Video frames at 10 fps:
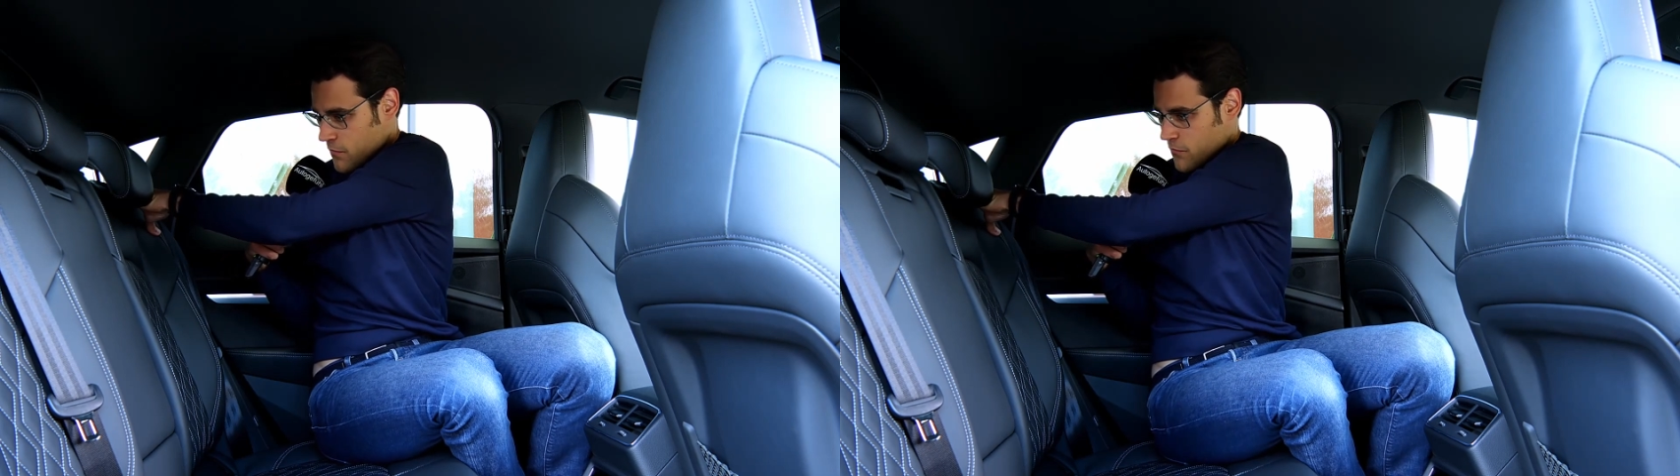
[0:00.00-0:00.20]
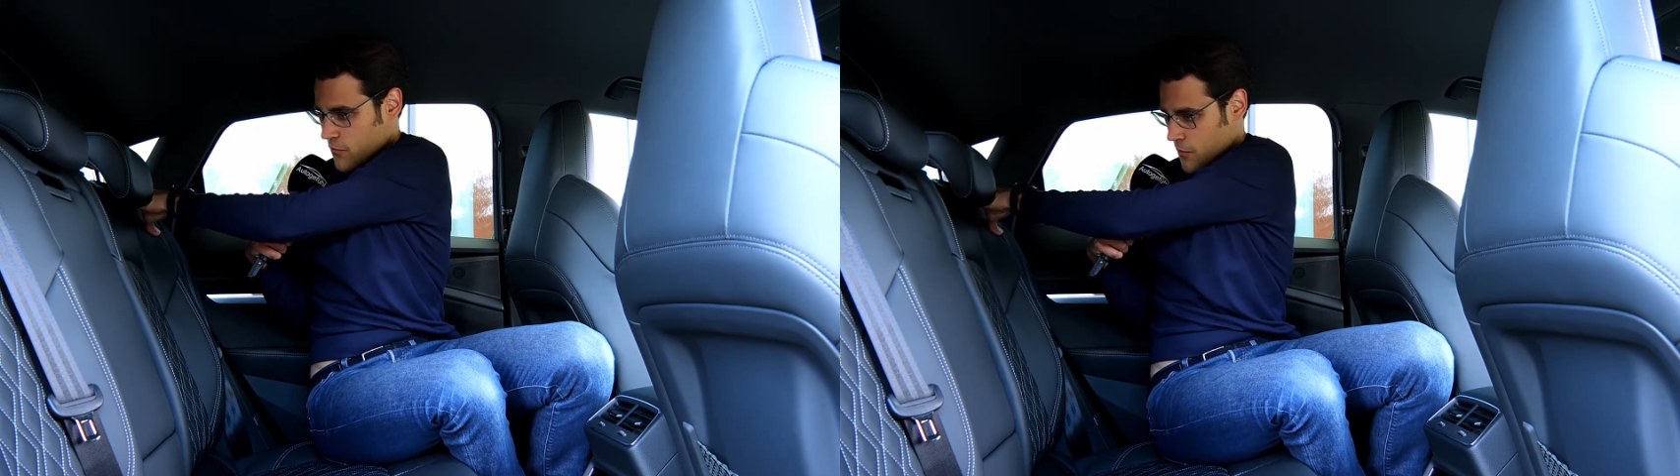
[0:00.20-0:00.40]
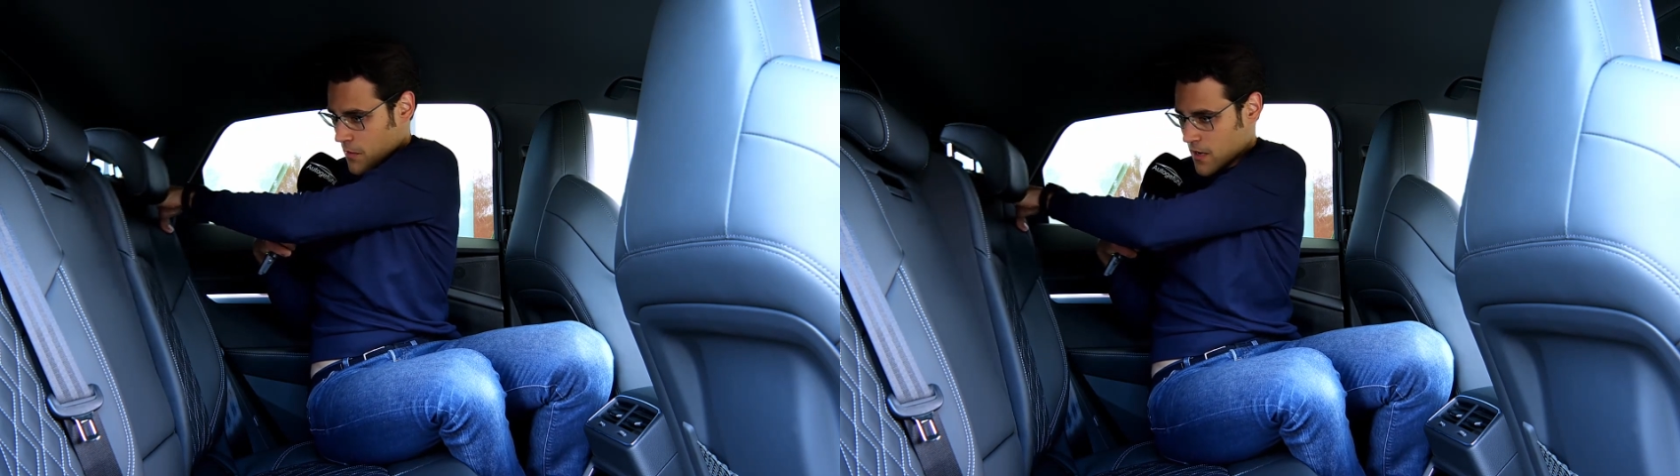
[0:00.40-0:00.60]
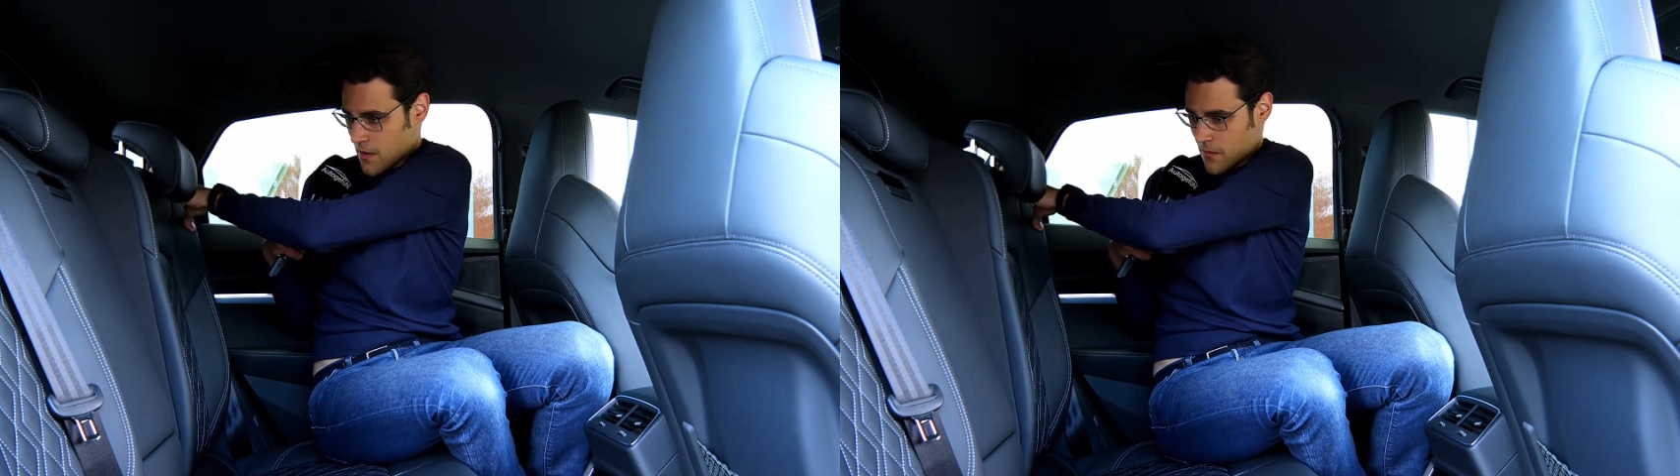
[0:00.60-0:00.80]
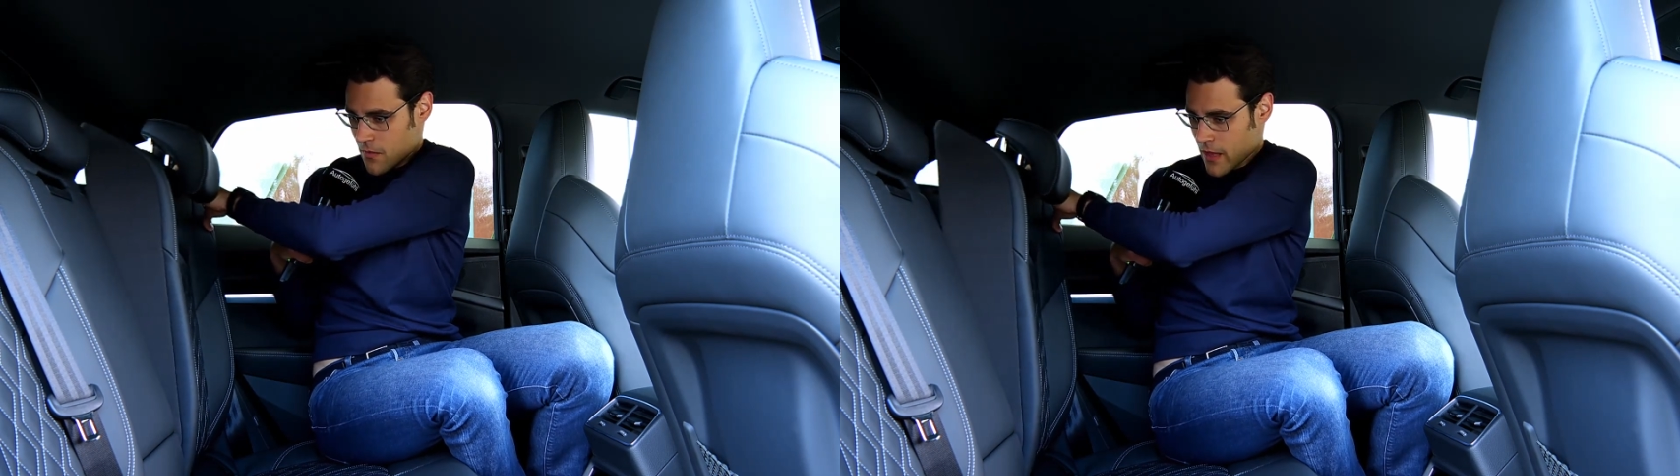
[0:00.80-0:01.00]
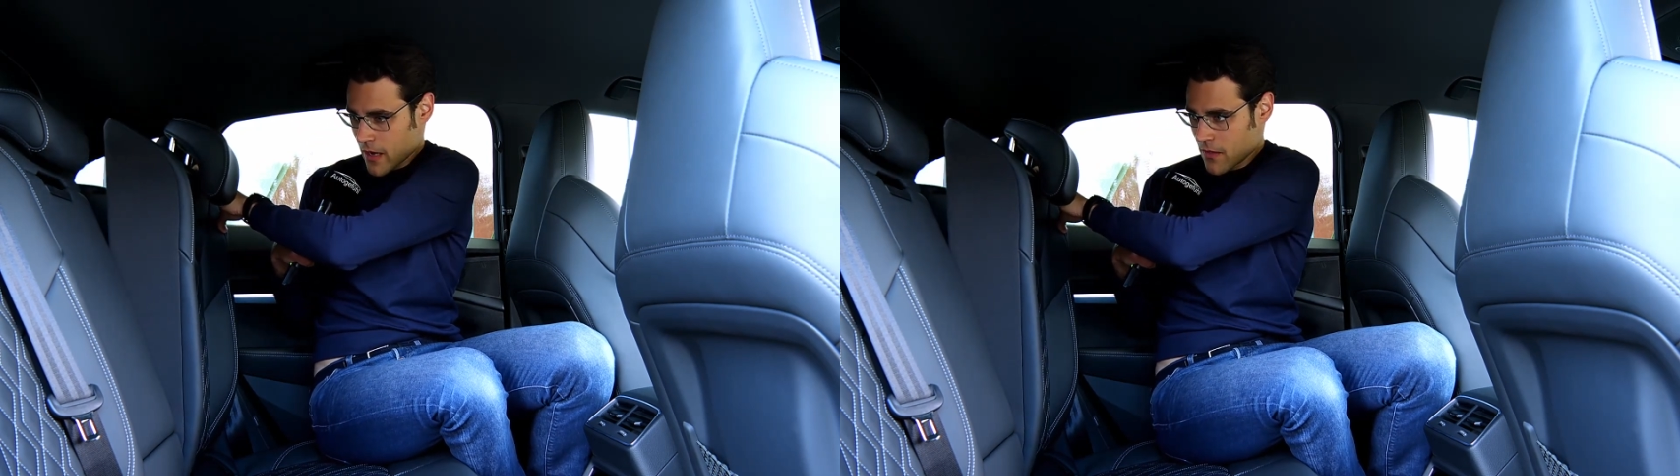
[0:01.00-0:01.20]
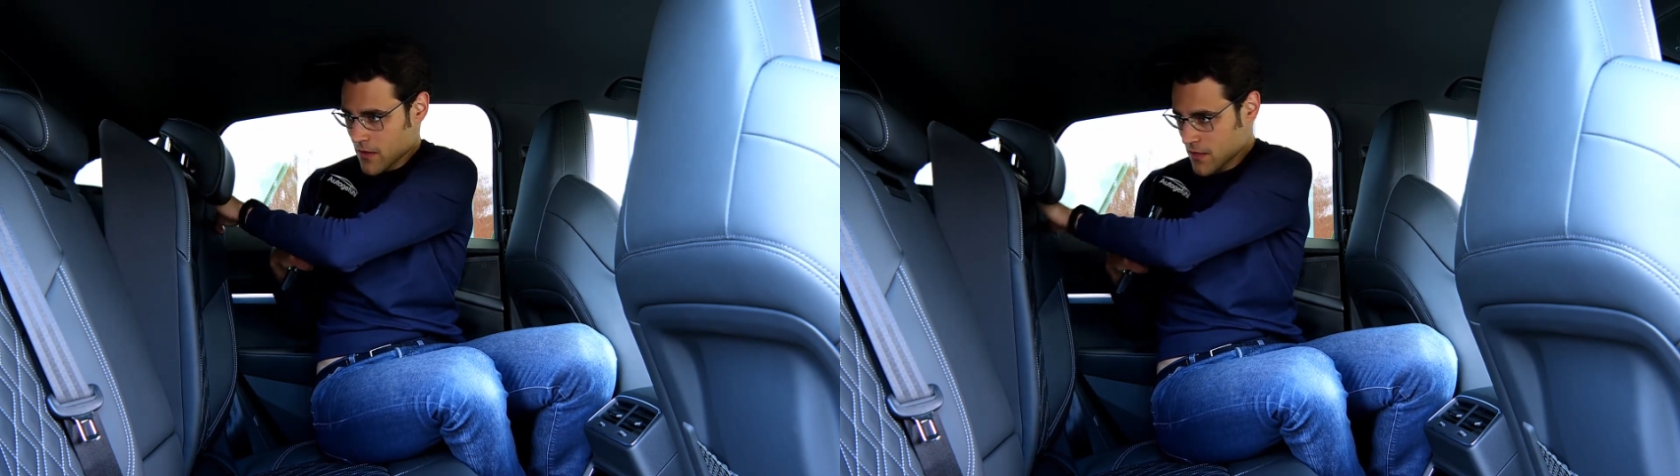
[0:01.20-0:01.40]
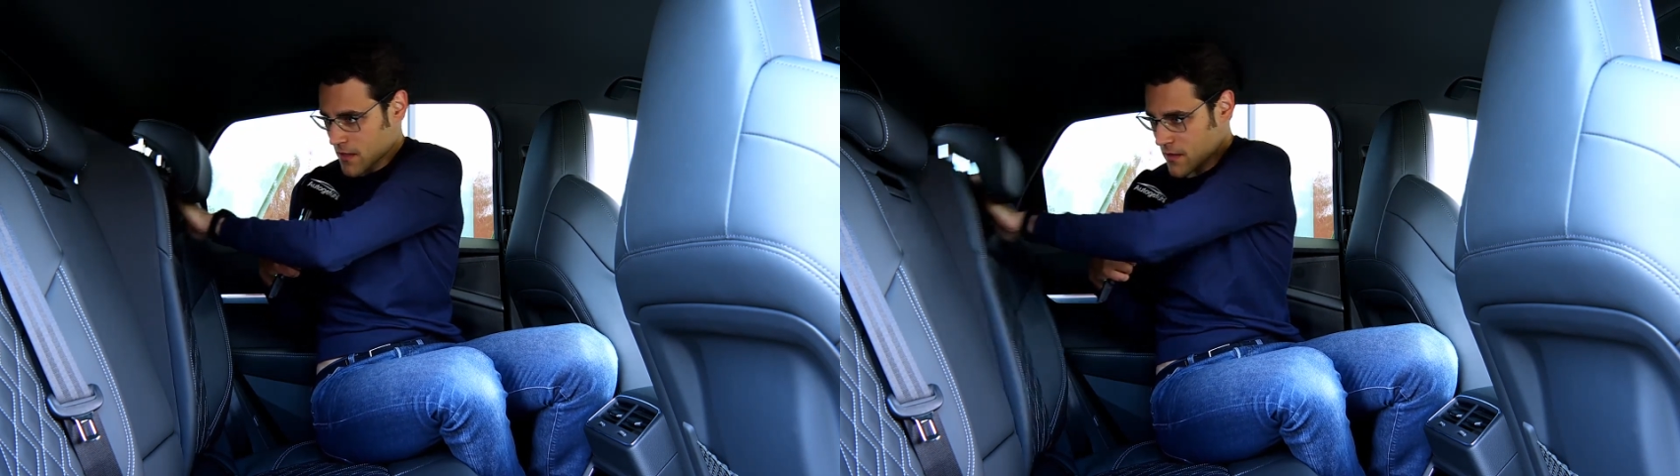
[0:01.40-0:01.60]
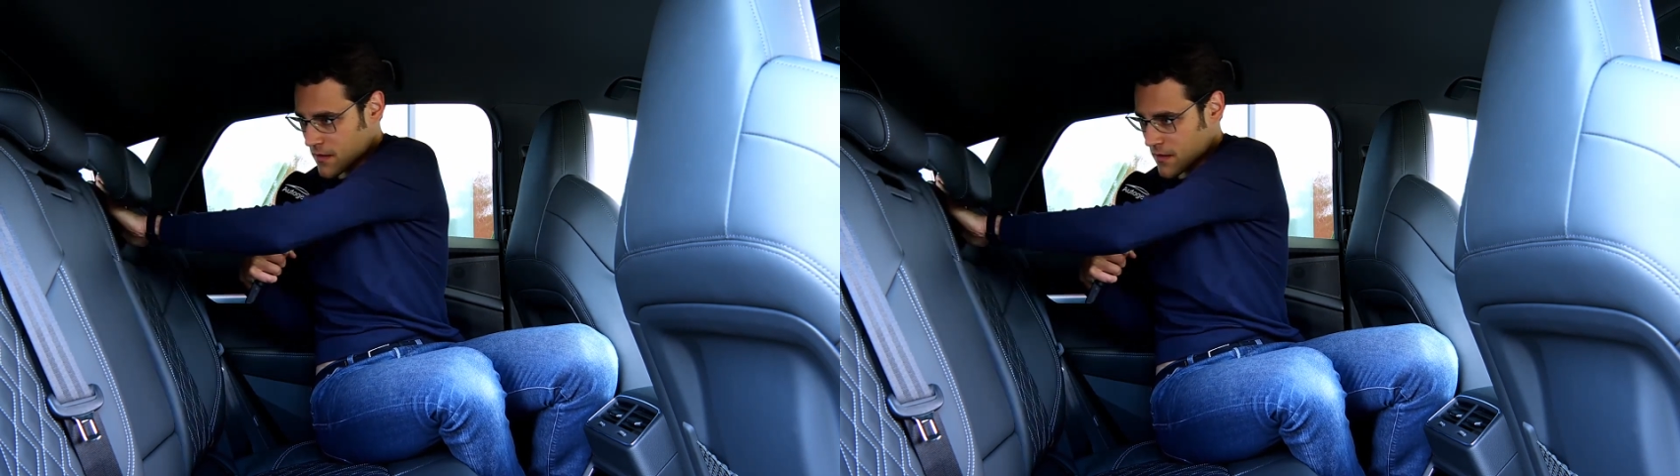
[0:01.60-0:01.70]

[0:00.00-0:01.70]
from here like this